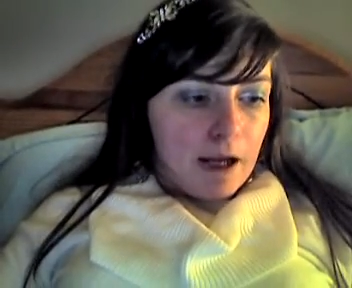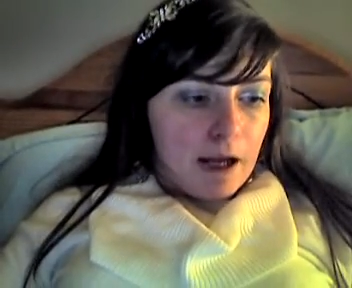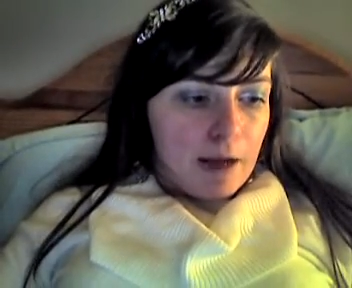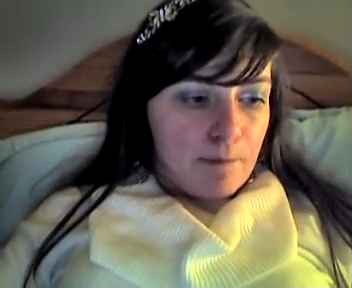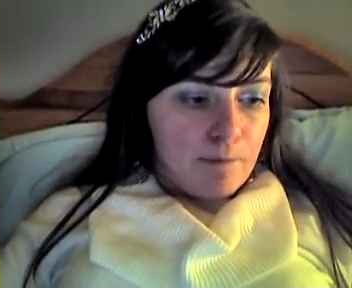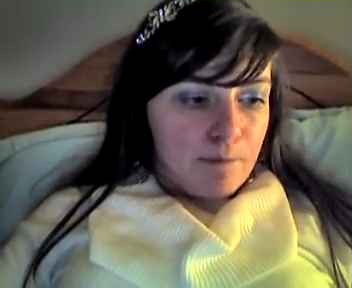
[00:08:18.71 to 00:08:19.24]

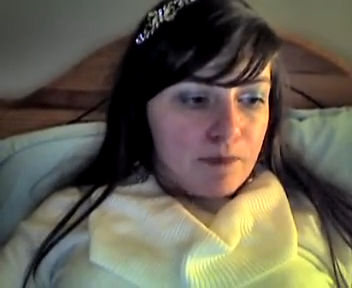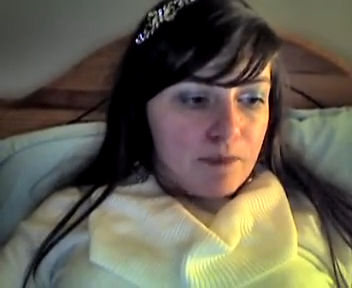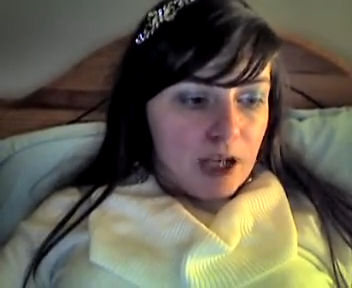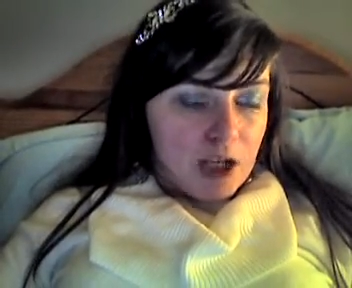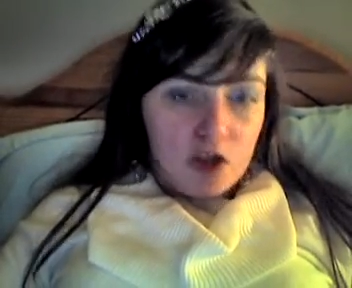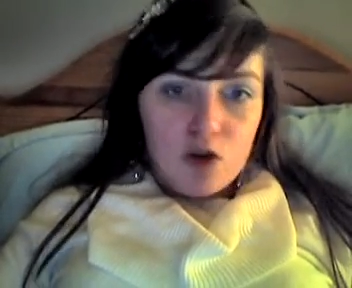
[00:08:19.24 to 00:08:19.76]
Um,
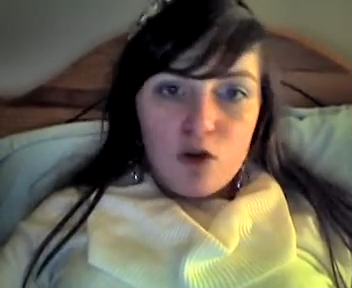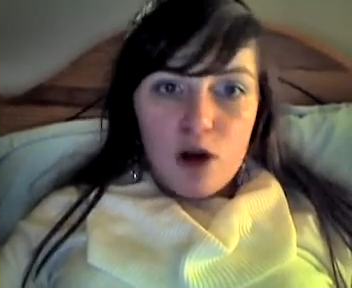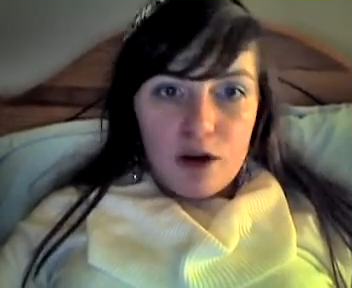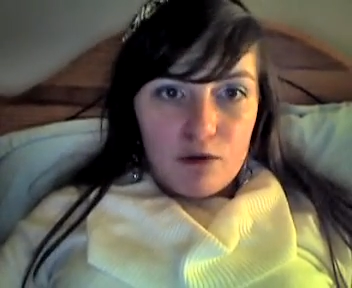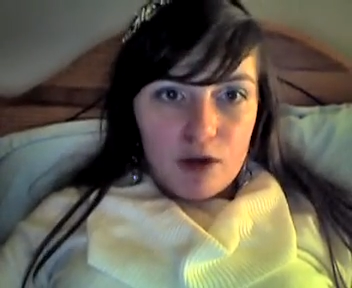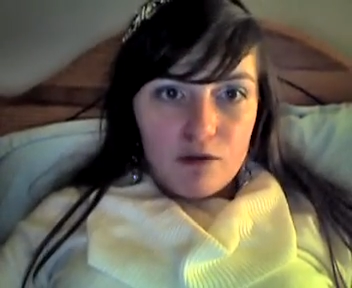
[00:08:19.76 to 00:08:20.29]
as you
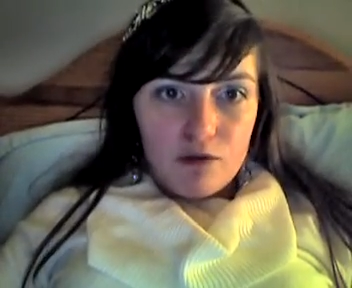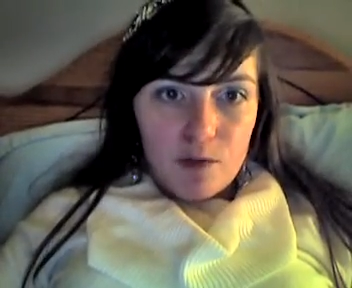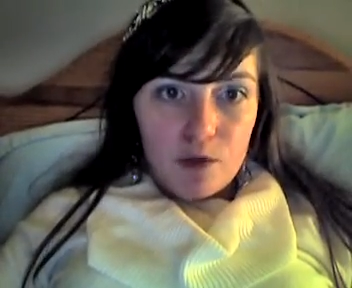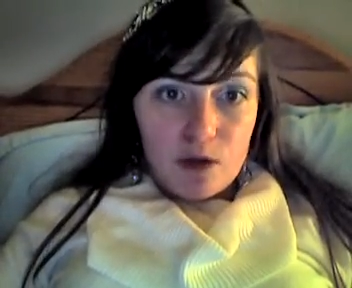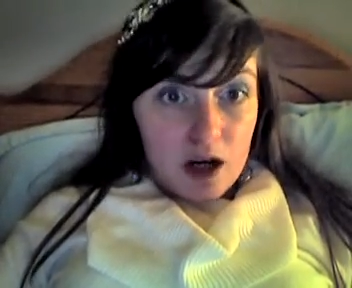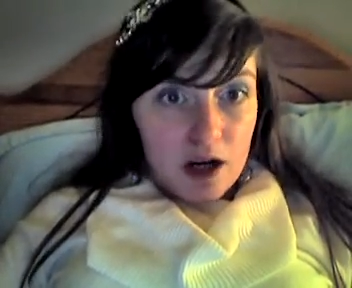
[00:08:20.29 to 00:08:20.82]
know, I run
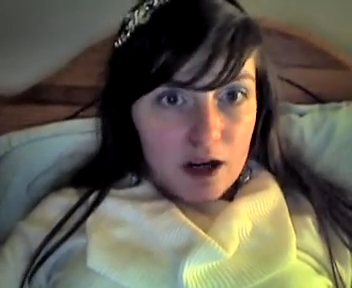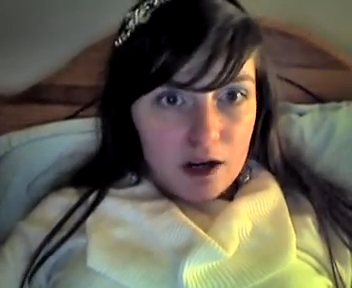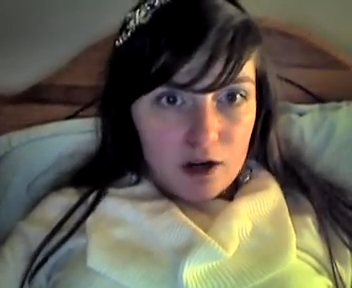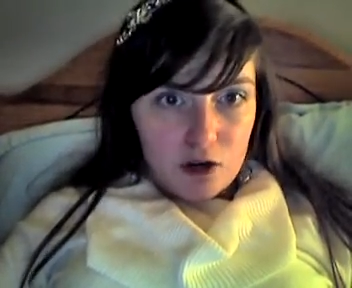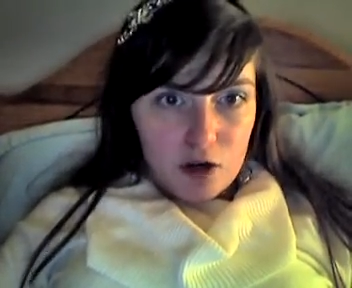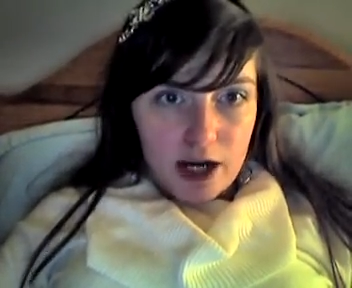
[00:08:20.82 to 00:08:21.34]
Rainbow Dark
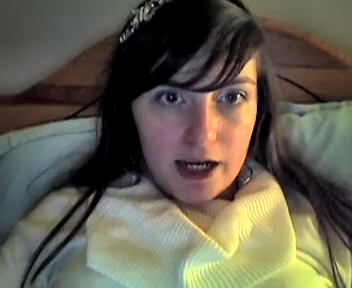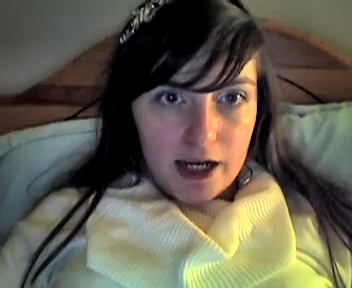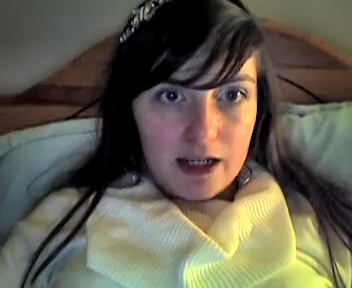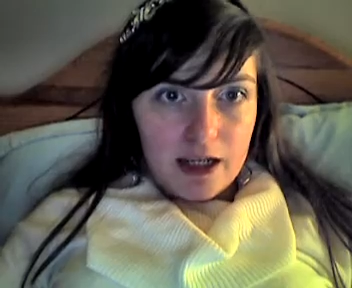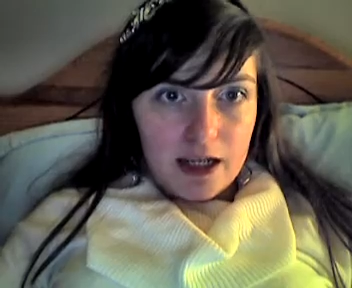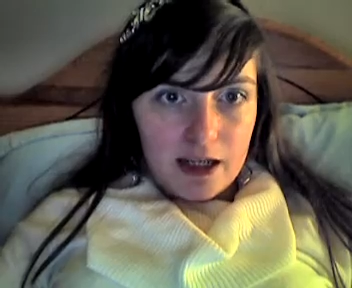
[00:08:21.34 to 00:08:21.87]

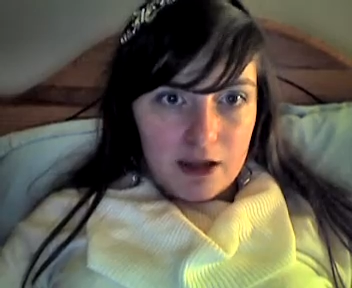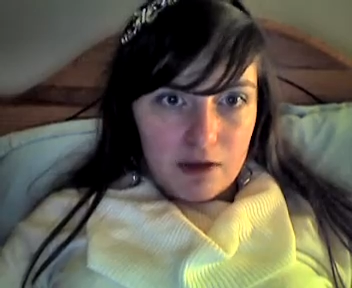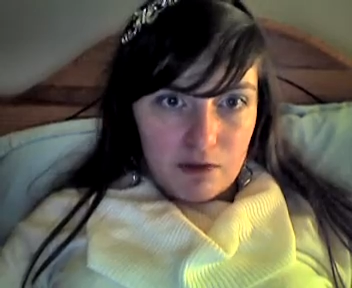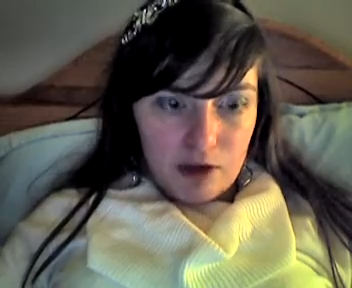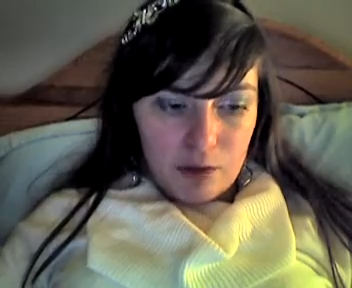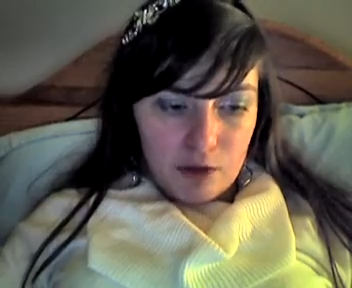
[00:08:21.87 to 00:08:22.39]
Dragon in
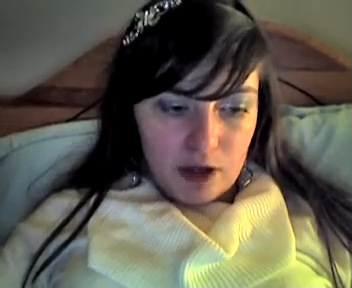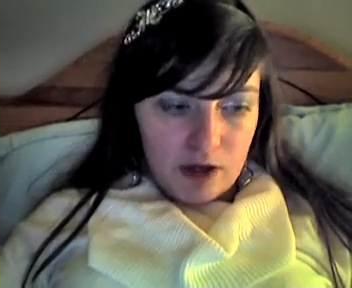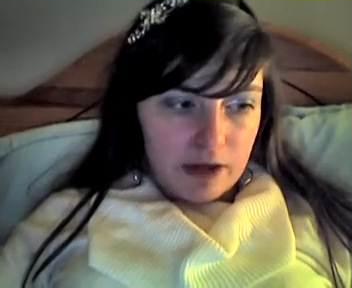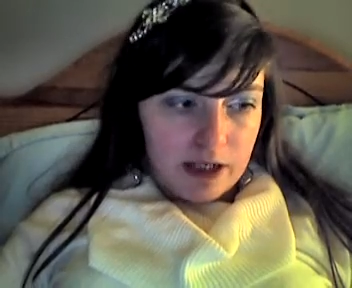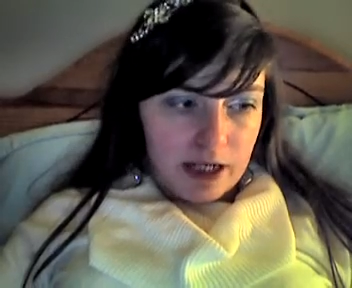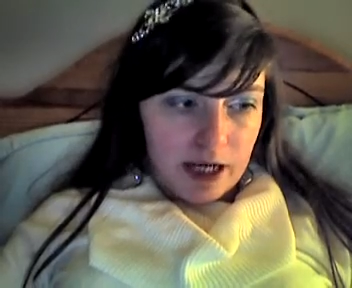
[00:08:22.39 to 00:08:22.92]
the Rainbow
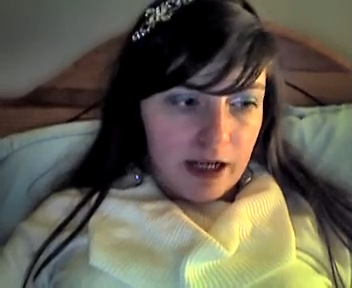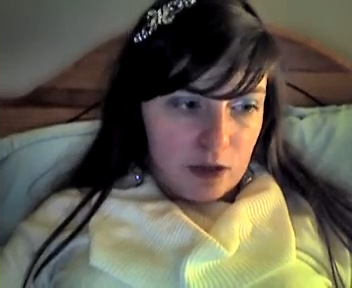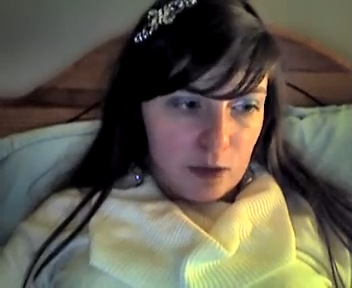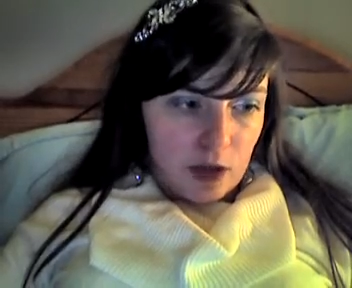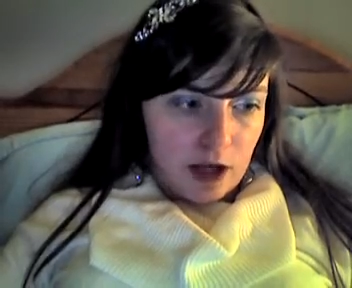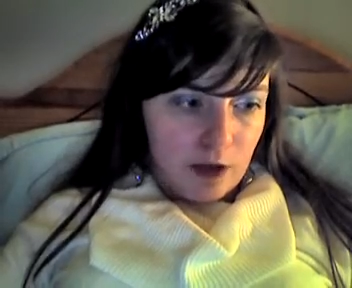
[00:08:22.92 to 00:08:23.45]
Era deck
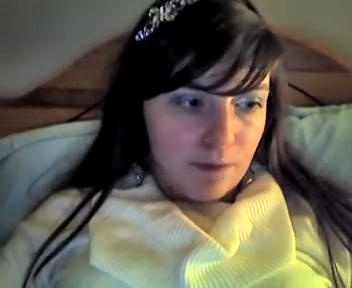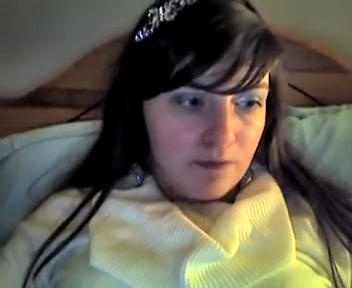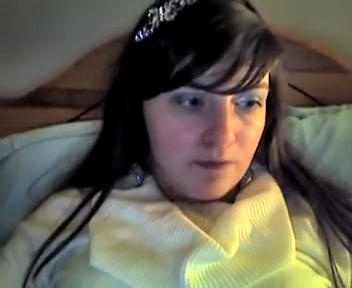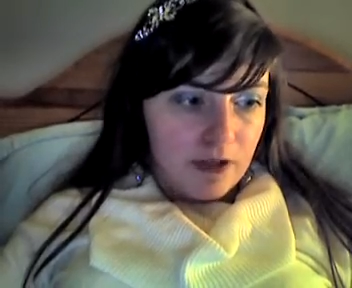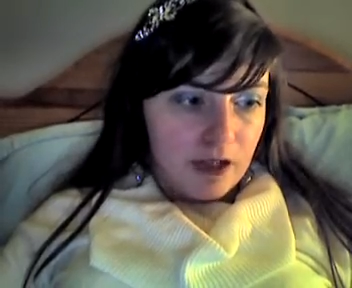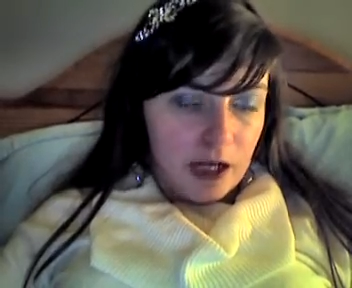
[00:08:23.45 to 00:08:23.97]
as well.
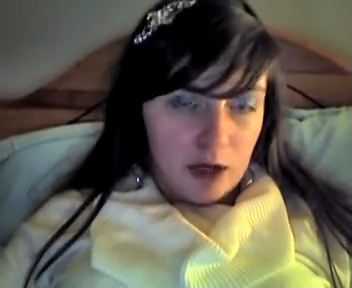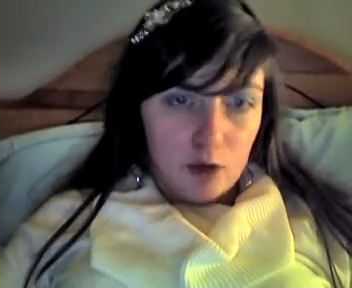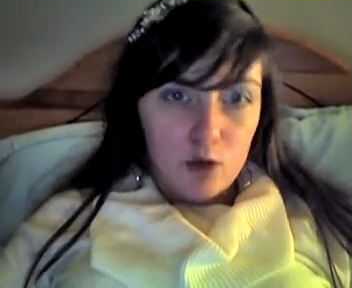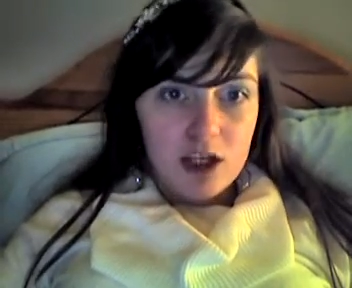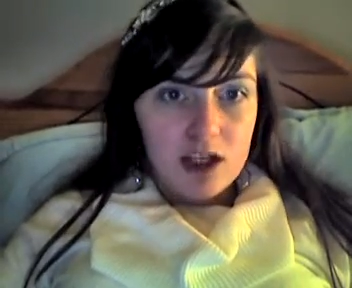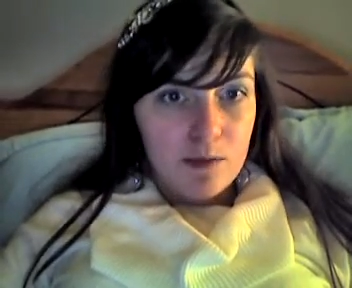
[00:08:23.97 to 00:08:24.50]
I
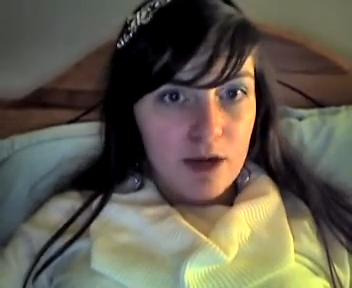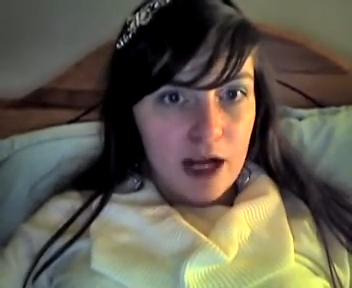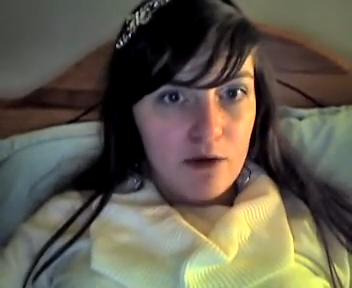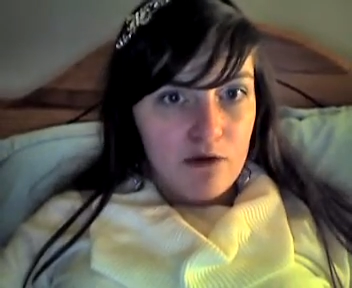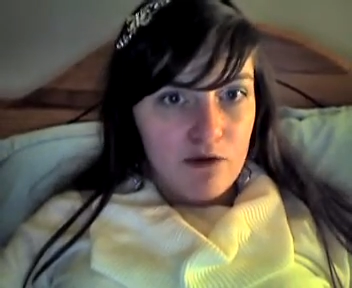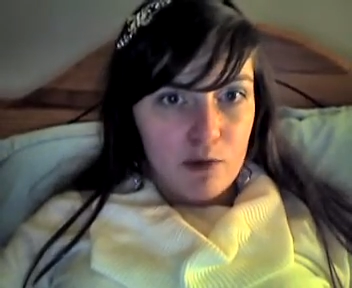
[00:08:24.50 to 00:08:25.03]
can only summon
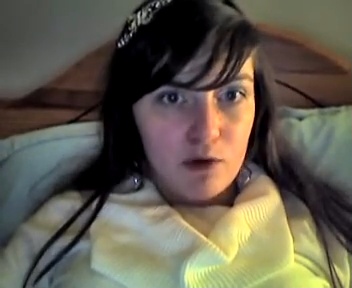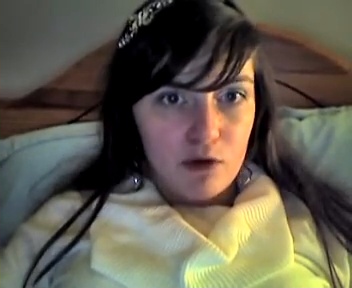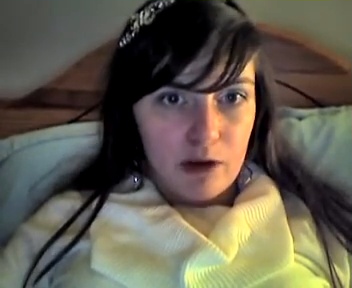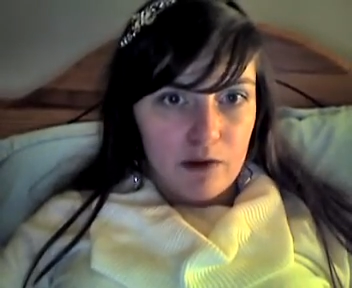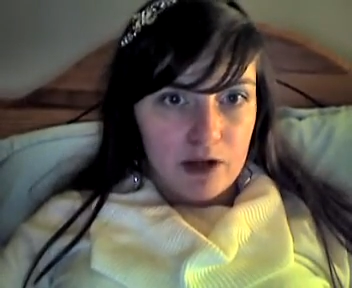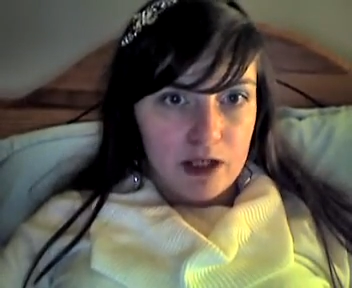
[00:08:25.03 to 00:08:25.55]
it out with Rainbow
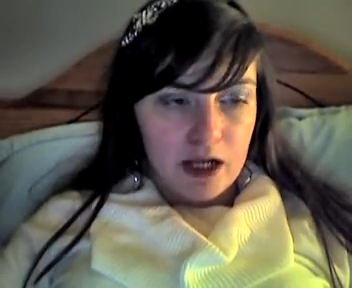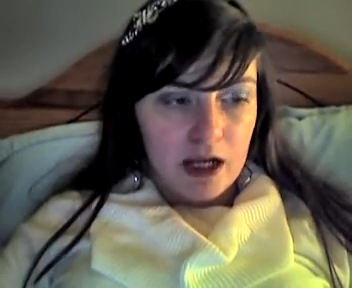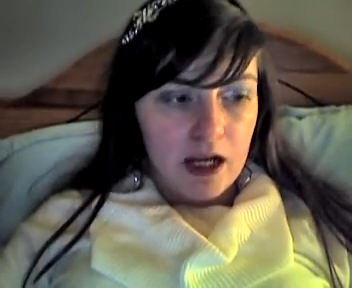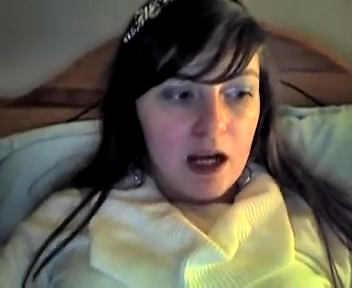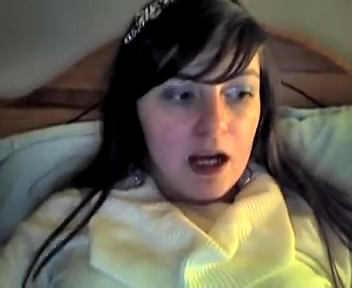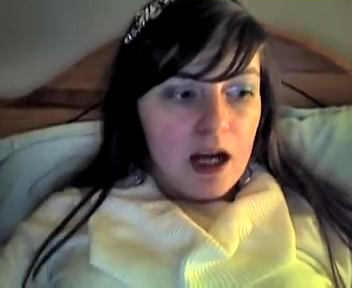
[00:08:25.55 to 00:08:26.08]
Gravity.